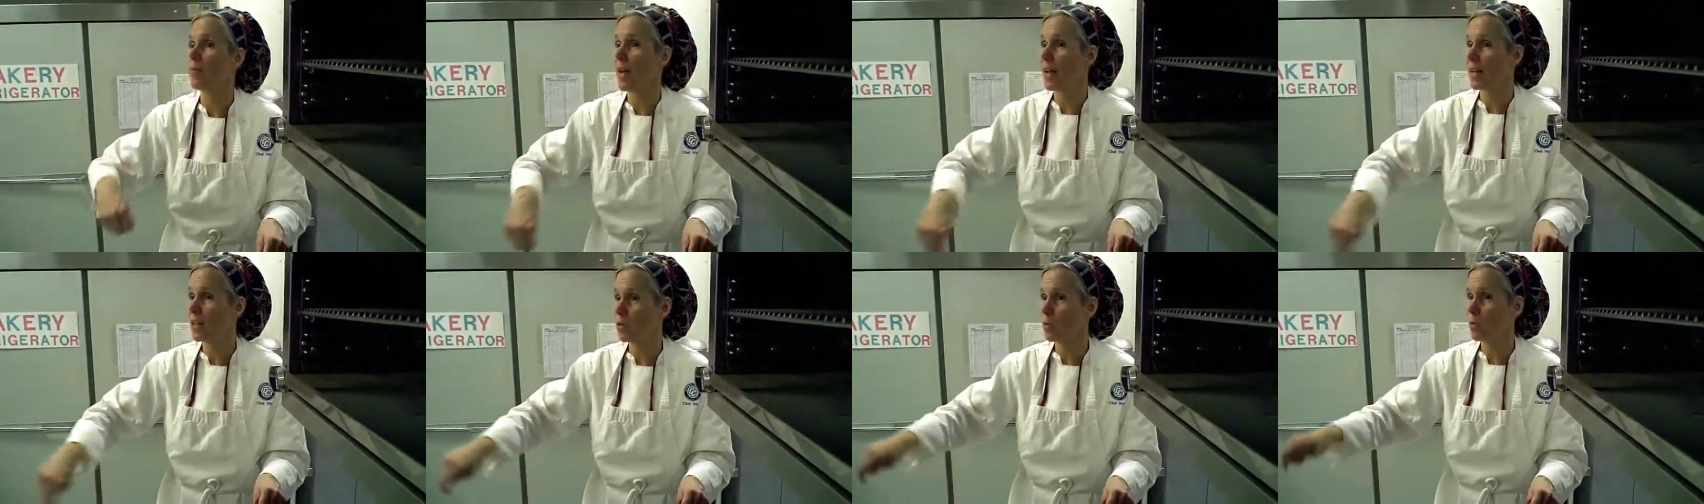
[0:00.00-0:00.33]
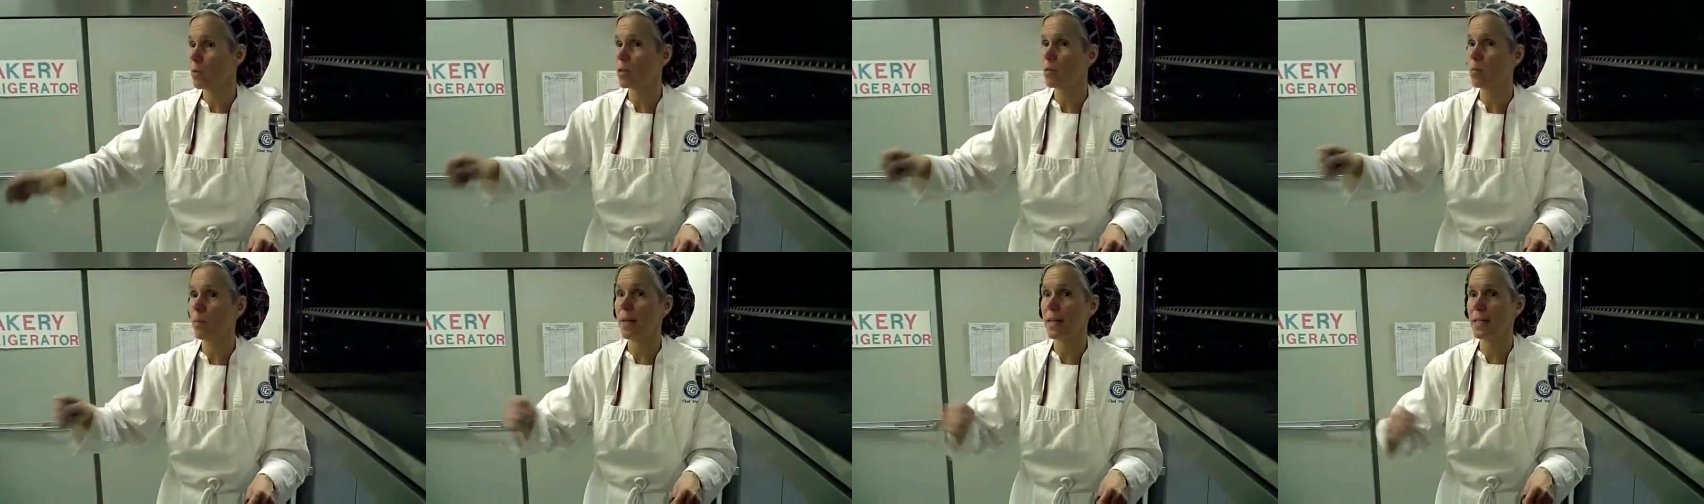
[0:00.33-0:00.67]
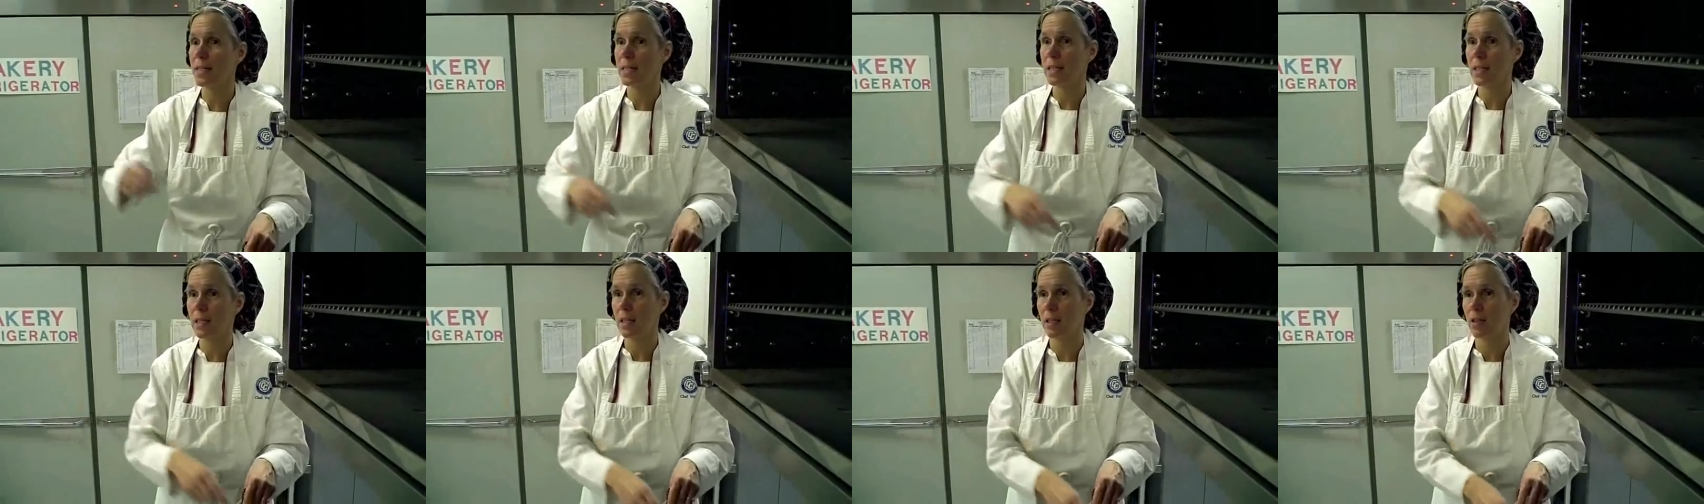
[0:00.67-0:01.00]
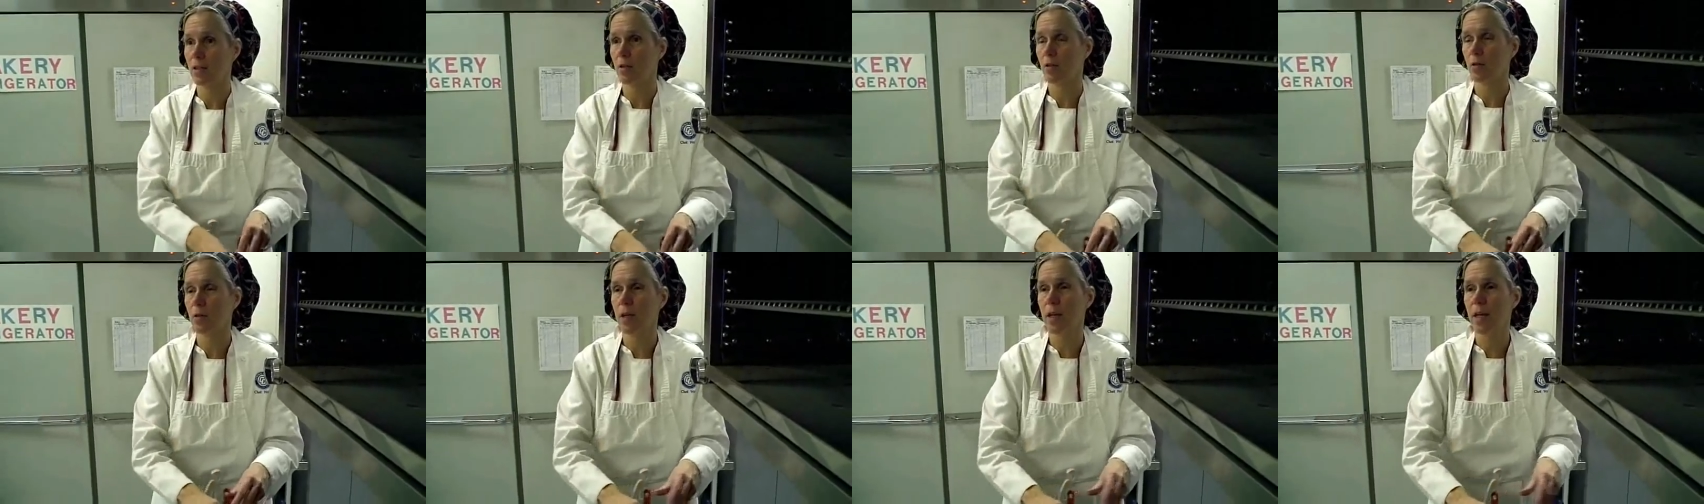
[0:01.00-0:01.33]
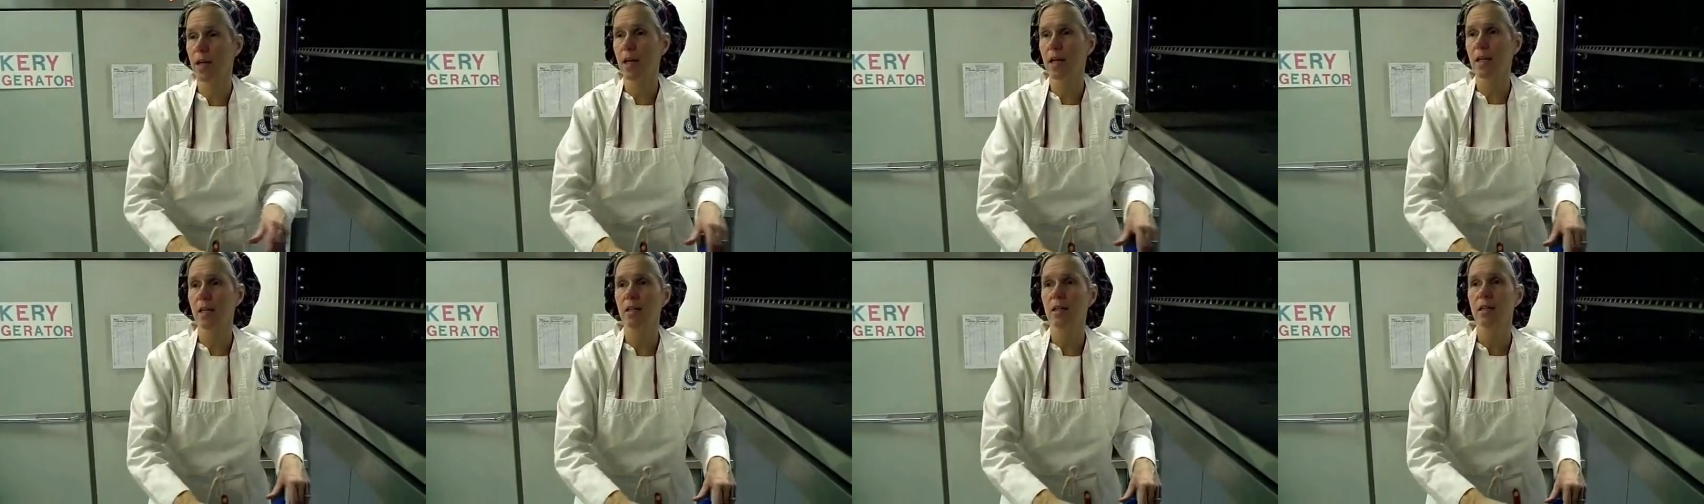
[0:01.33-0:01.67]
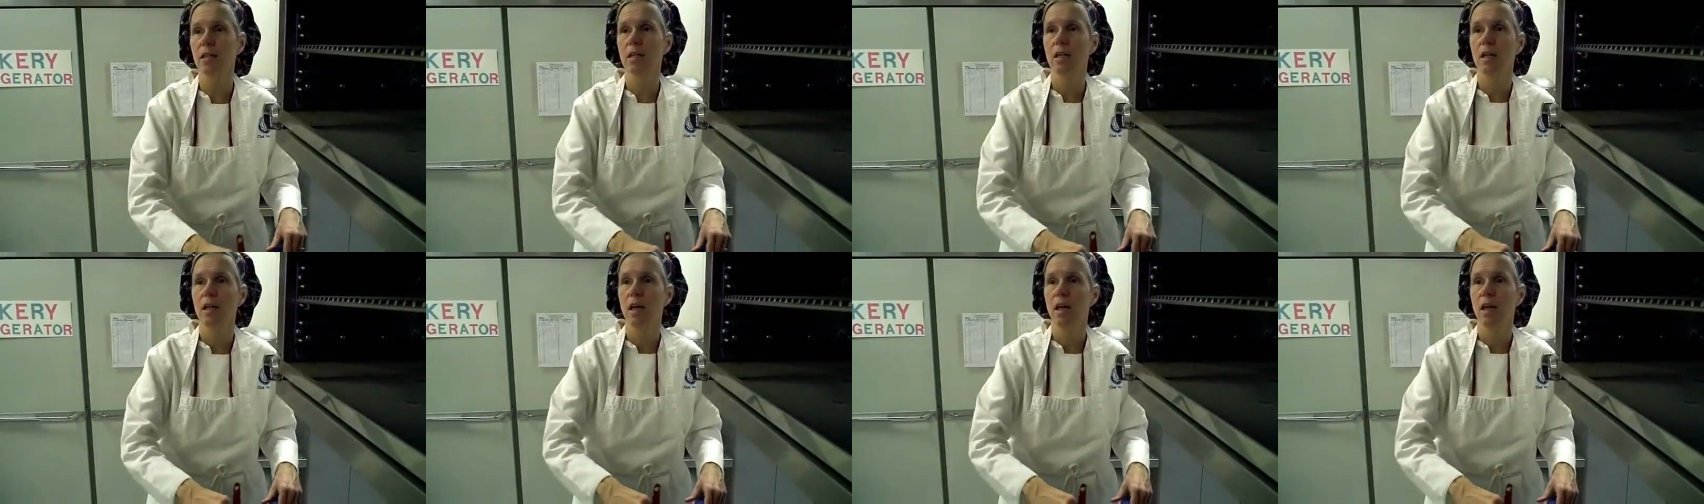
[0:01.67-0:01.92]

That's what's basting, okay?